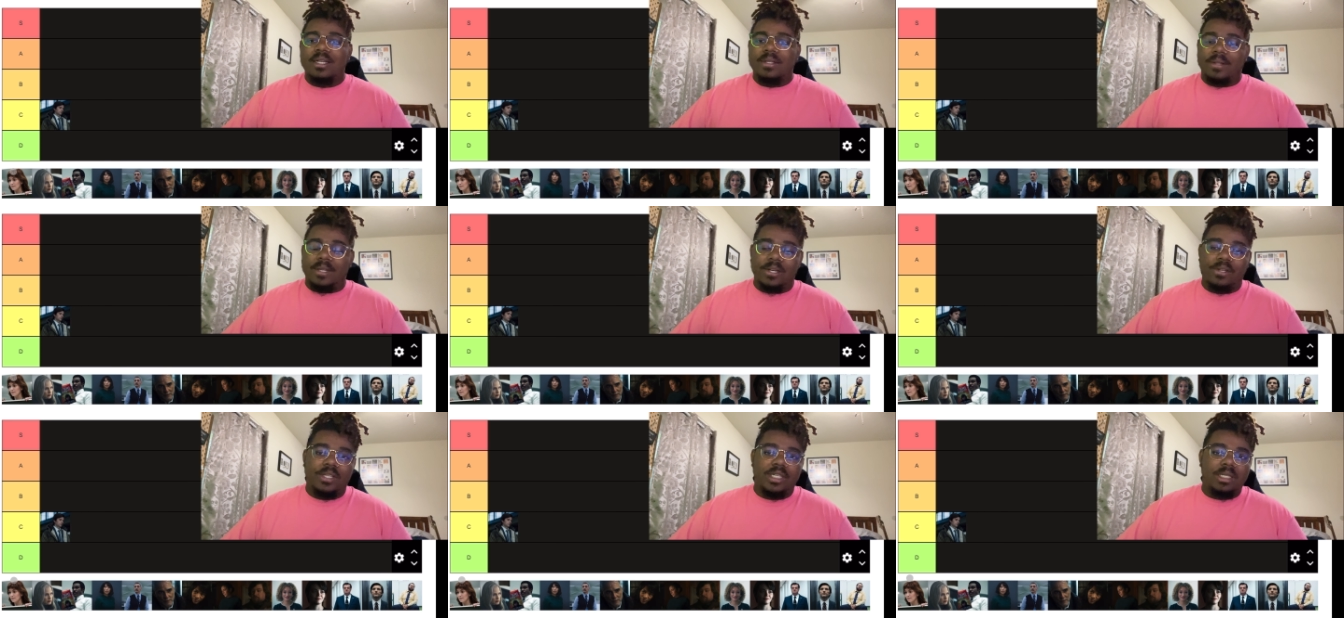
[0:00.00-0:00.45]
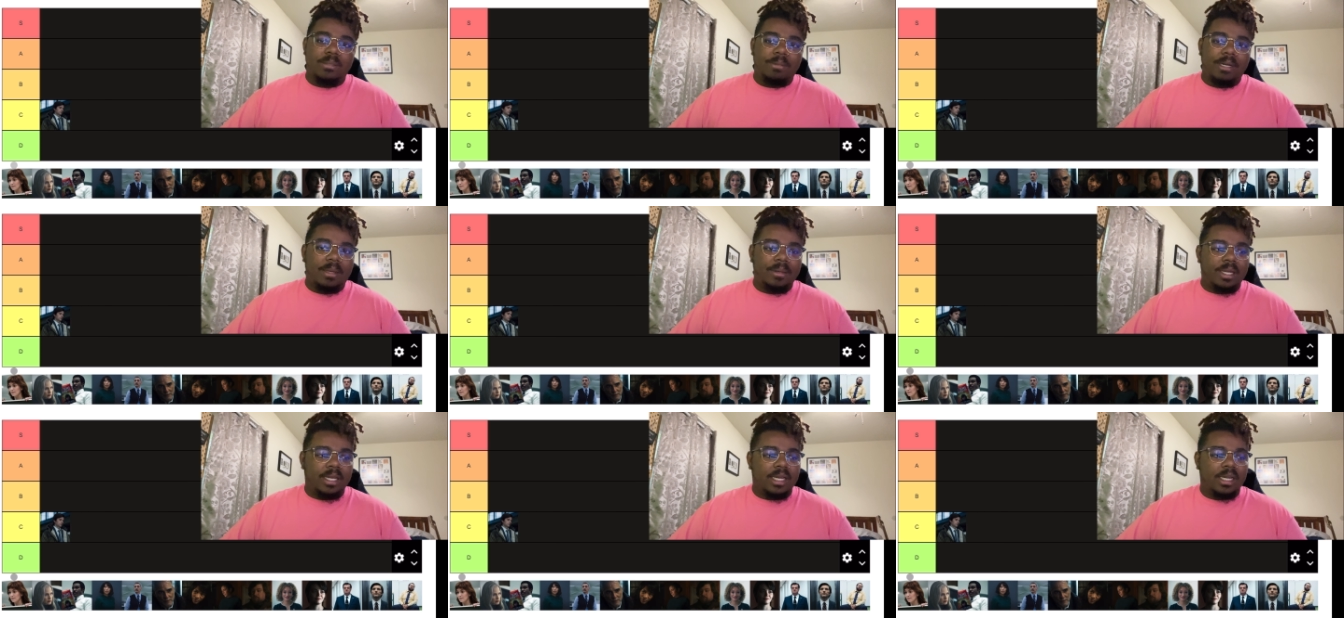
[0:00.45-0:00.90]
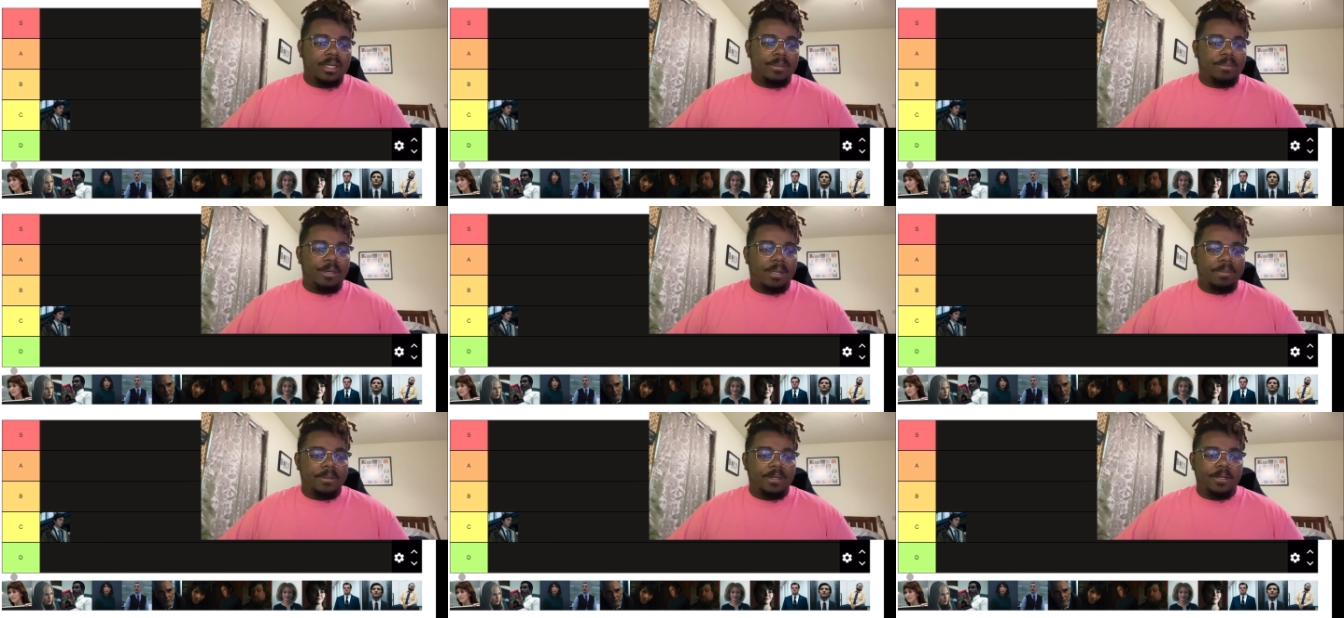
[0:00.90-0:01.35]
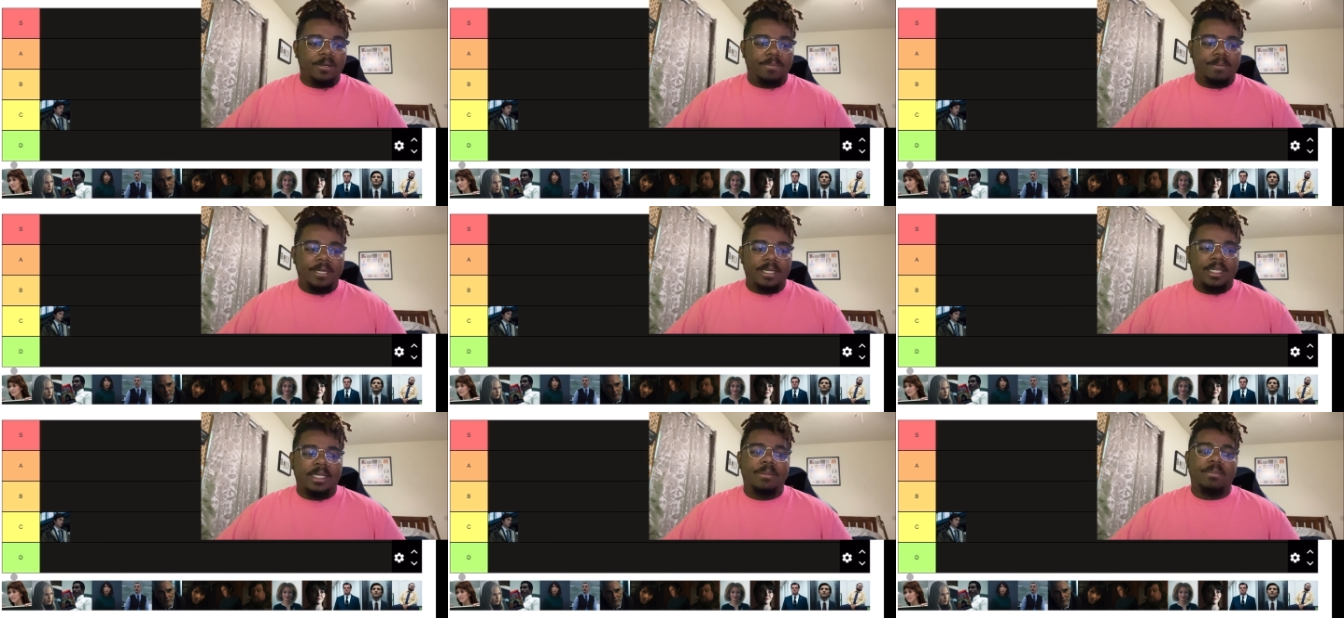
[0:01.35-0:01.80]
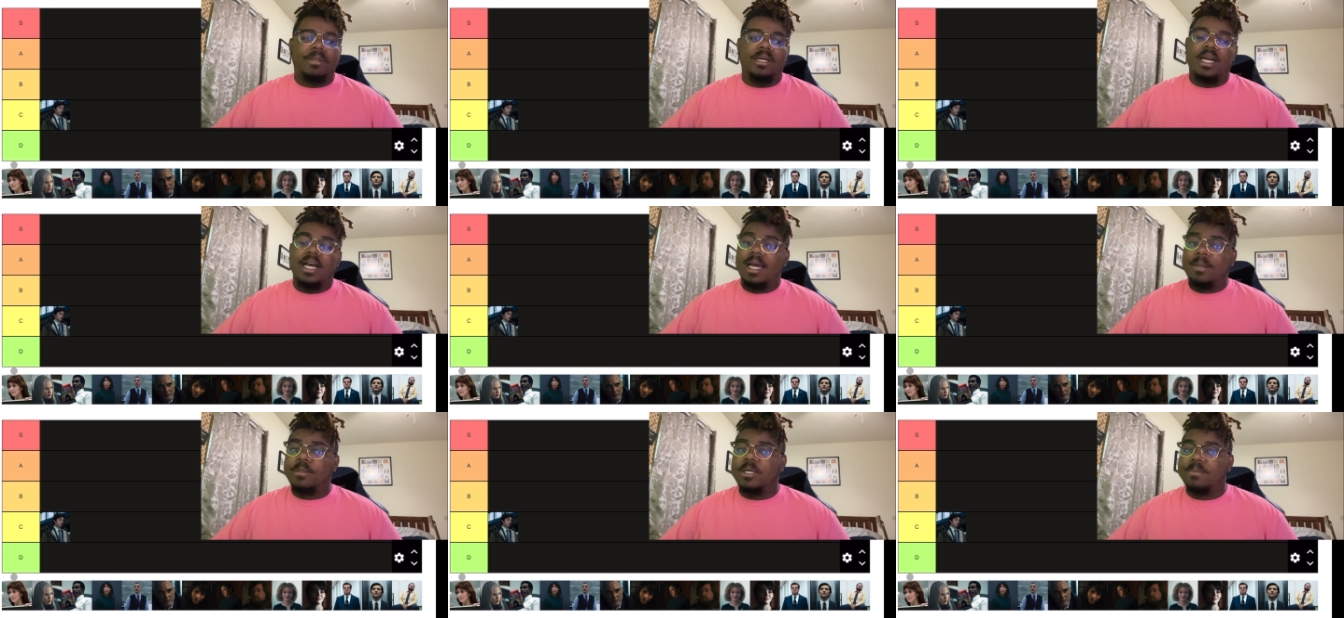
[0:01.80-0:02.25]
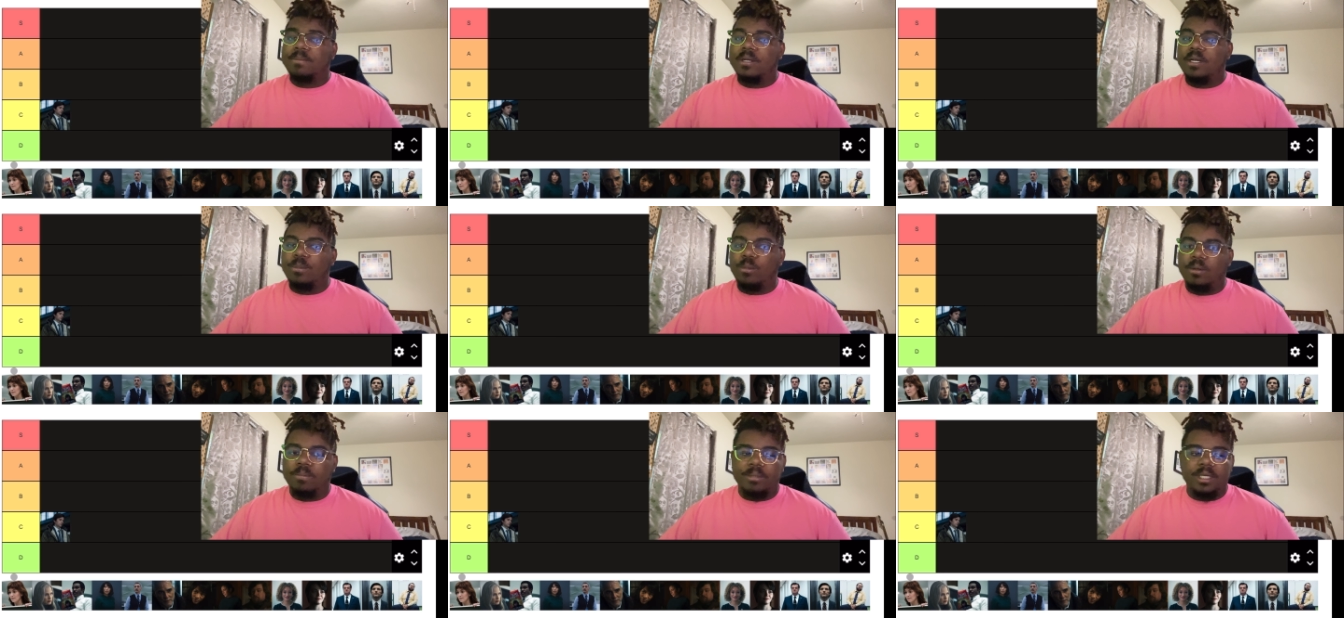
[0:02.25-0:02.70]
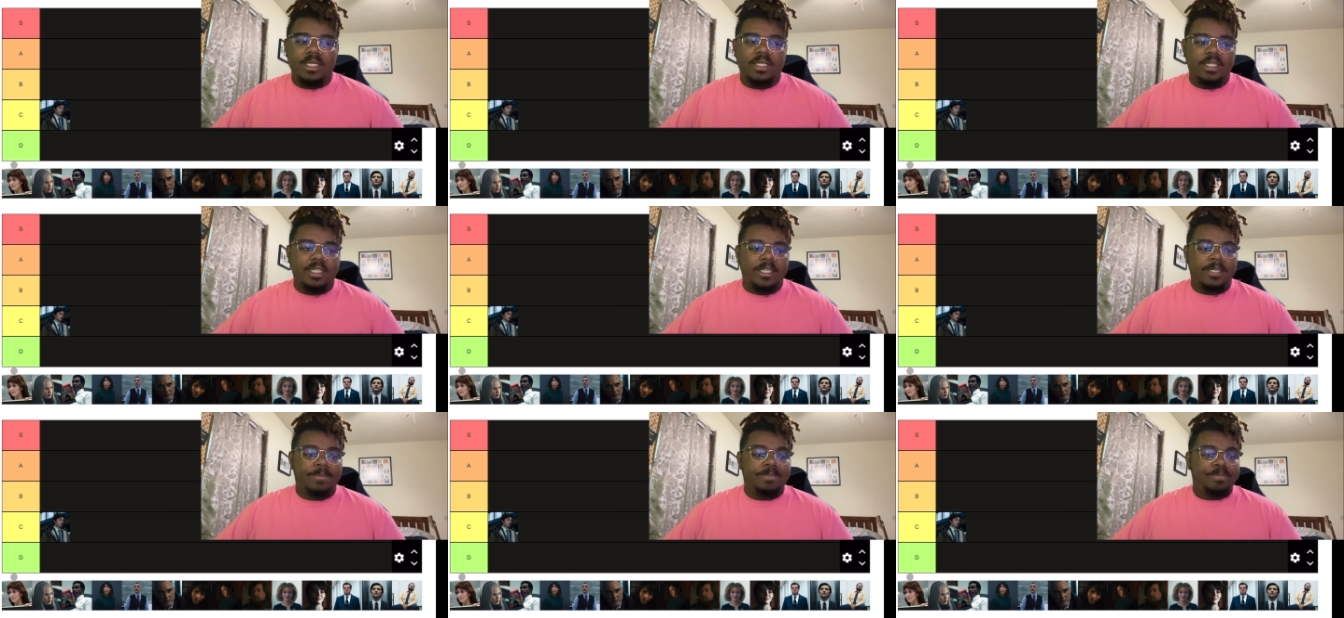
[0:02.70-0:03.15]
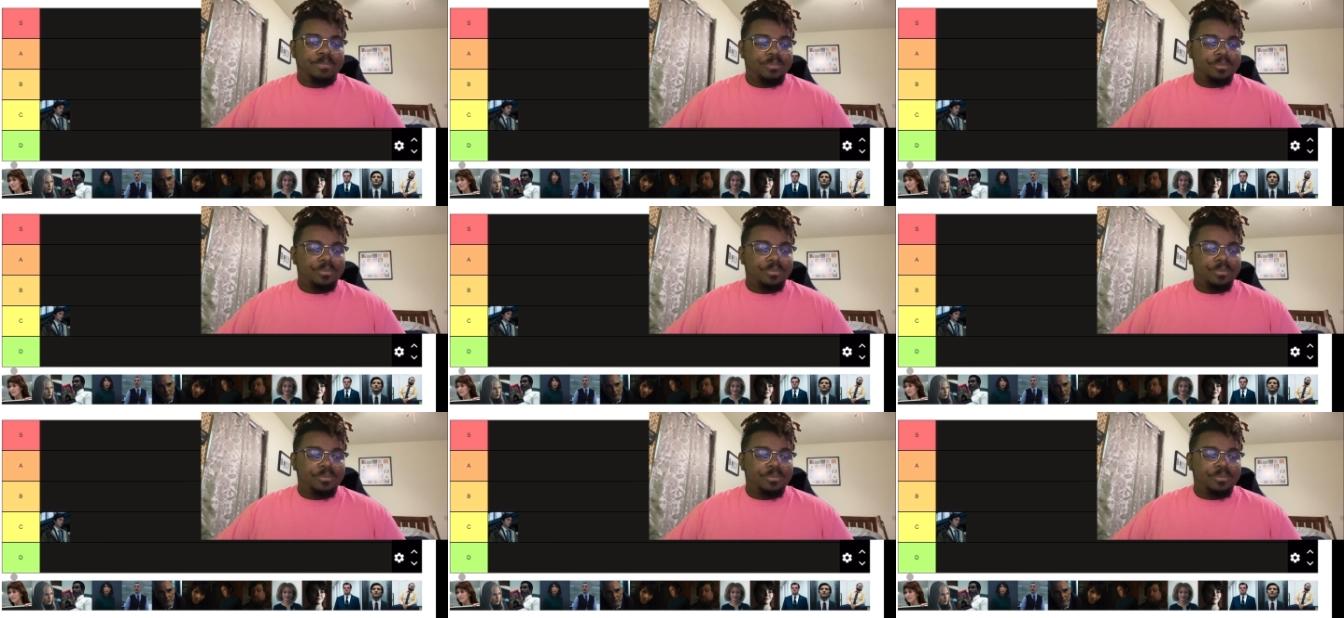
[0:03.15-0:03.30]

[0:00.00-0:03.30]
I know this is probably an unpopular opinion, but I'm going to put him on B tier.